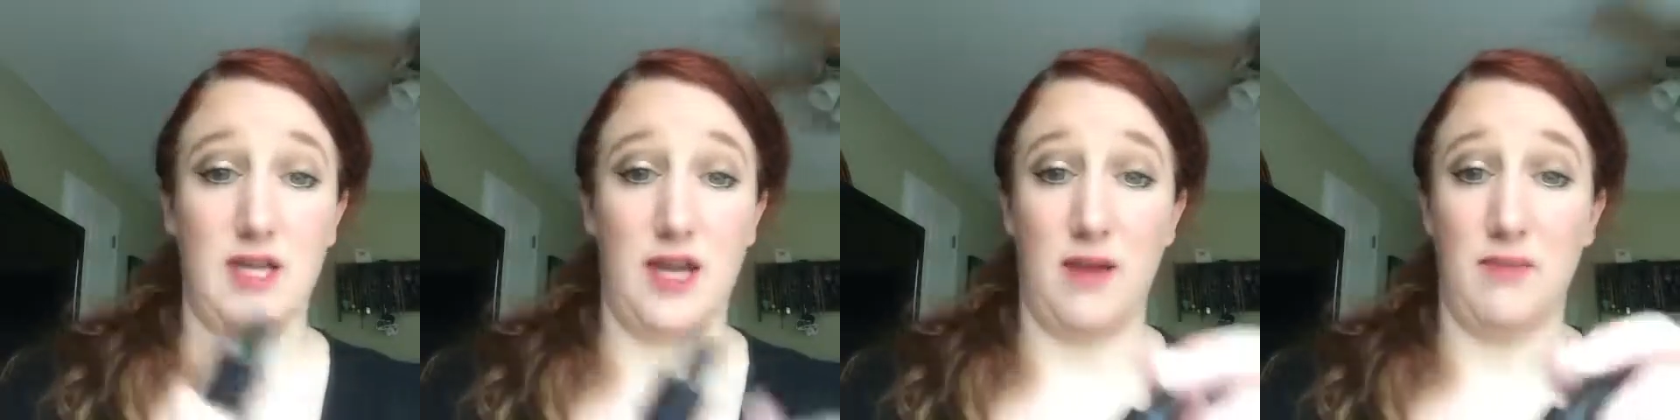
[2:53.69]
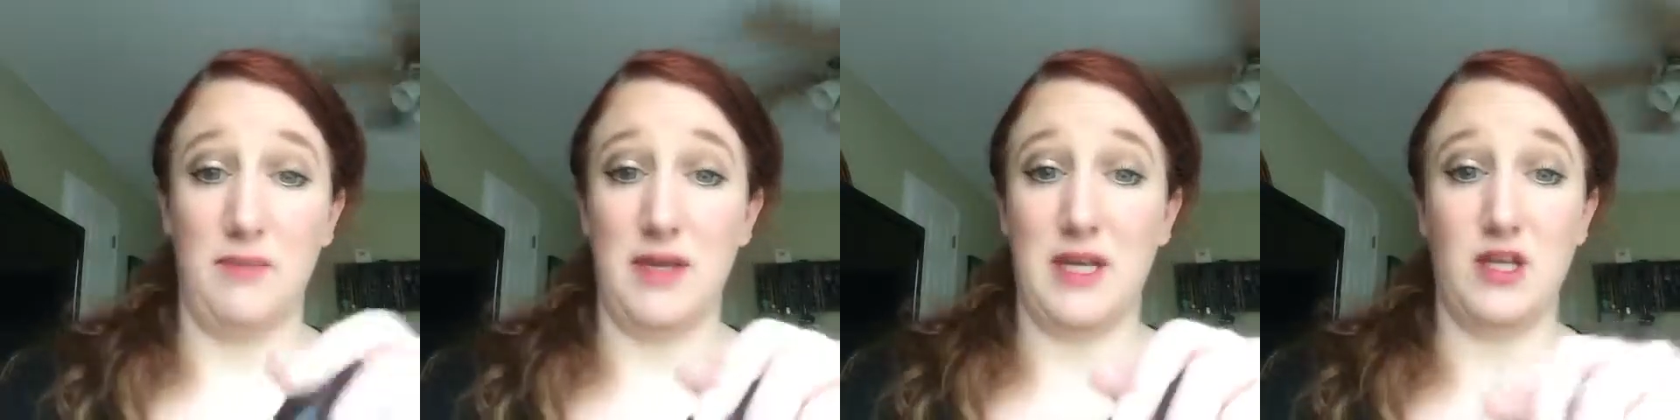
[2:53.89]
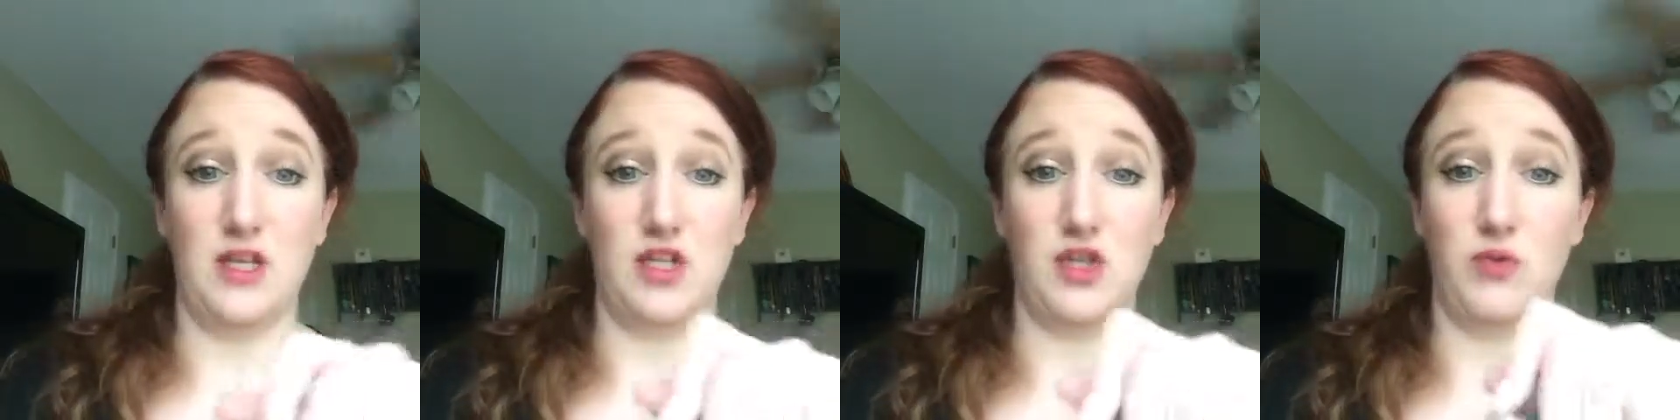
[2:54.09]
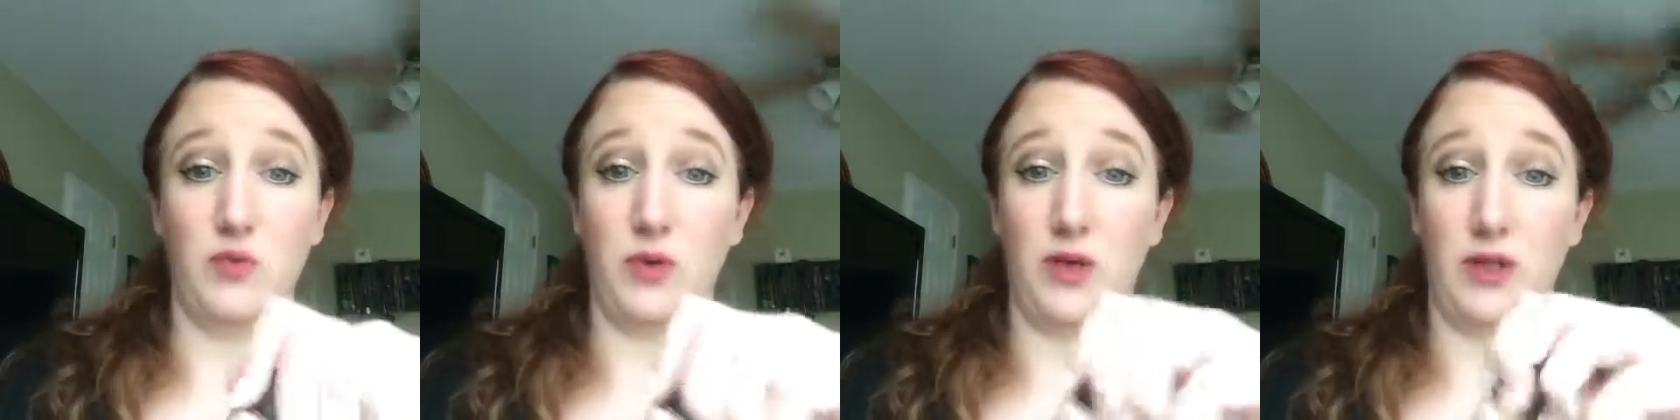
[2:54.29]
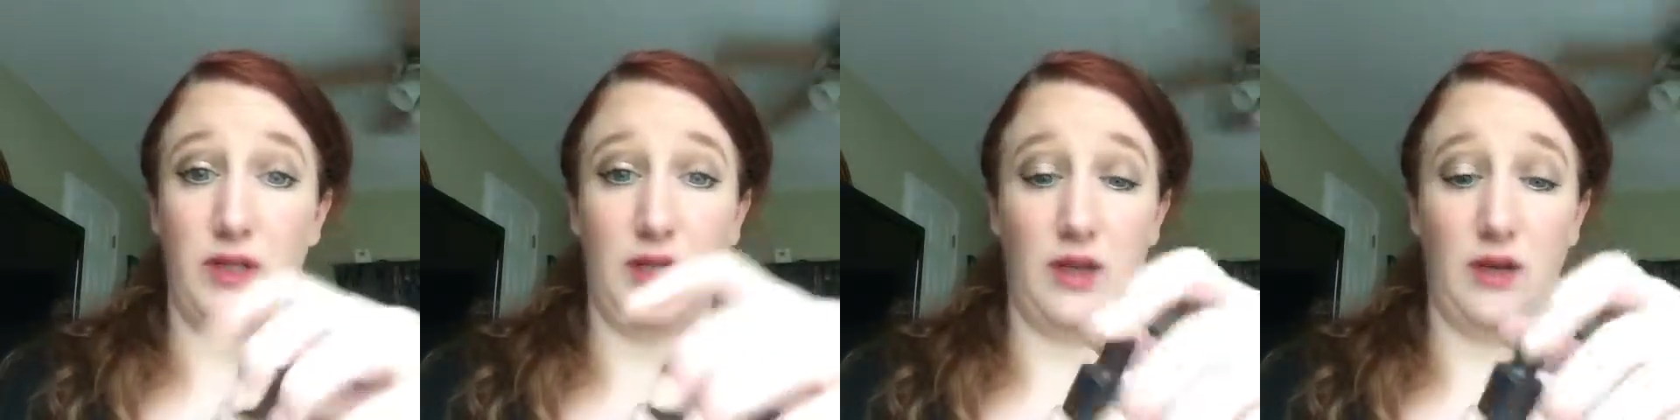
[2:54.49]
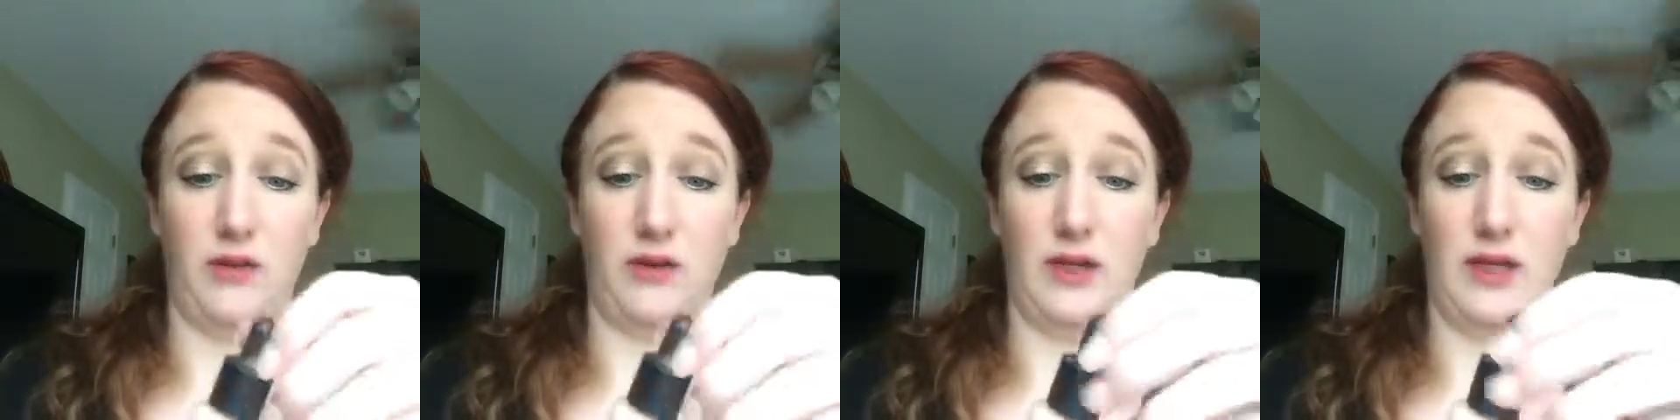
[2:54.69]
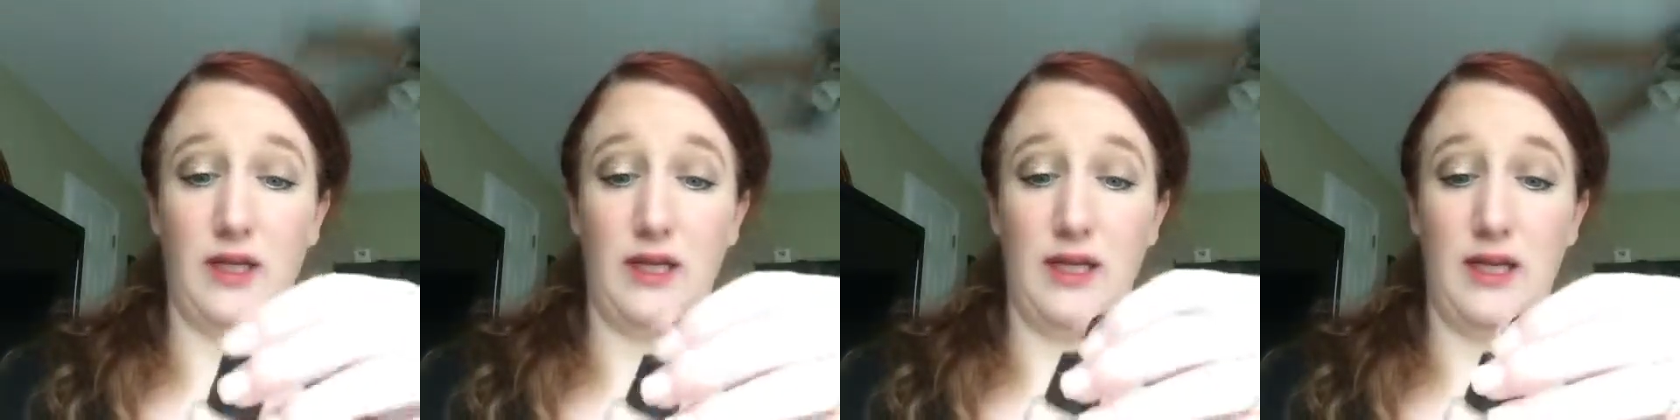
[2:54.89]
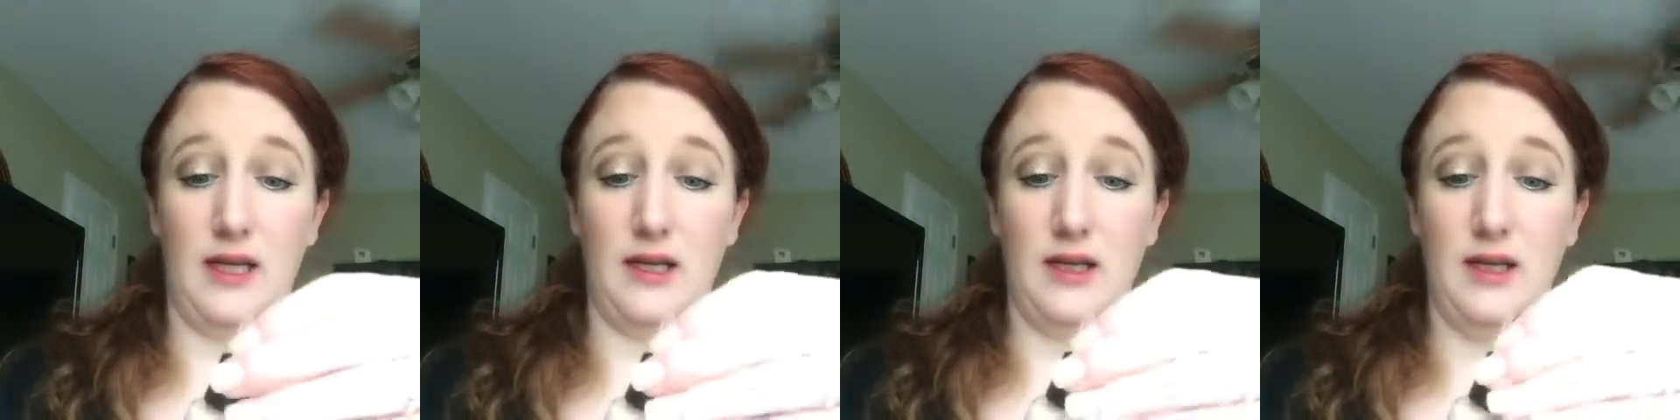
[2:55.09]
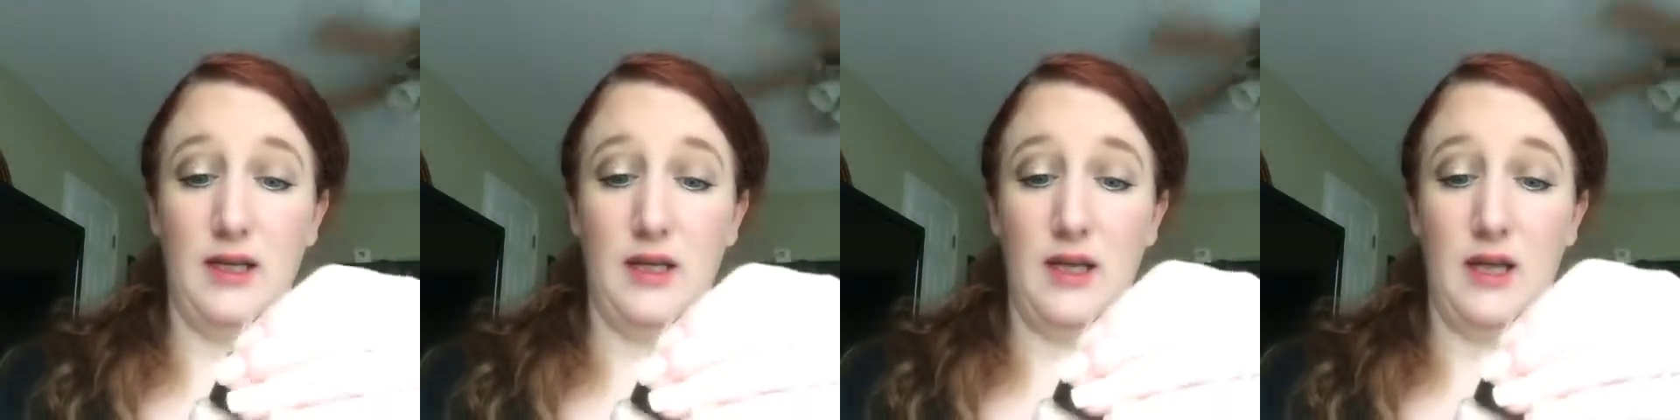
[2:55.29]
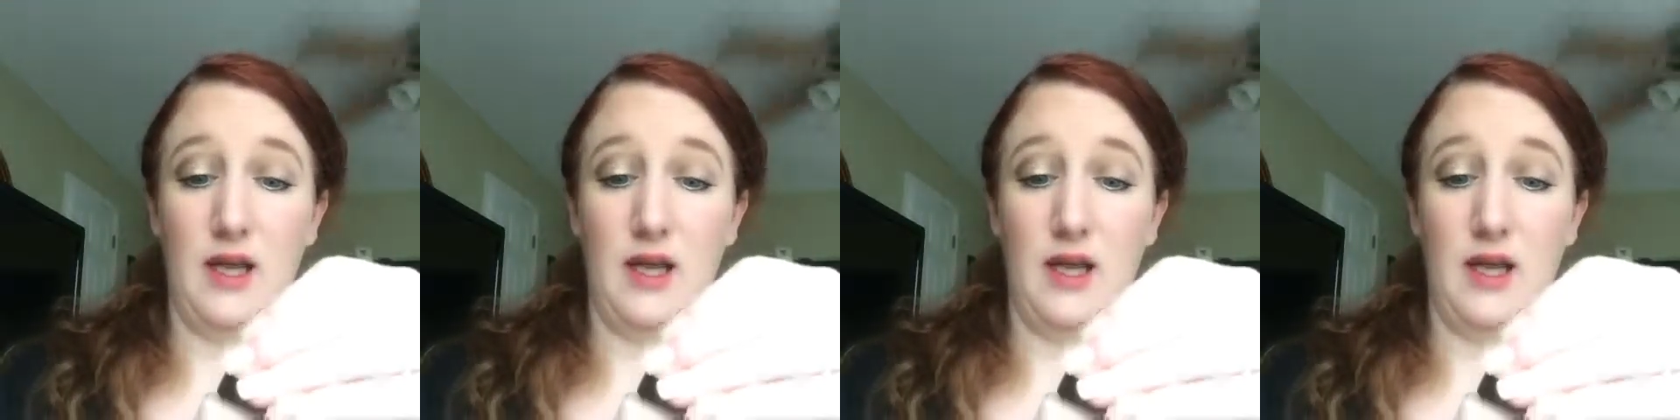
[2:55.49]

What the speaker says: time because you really only need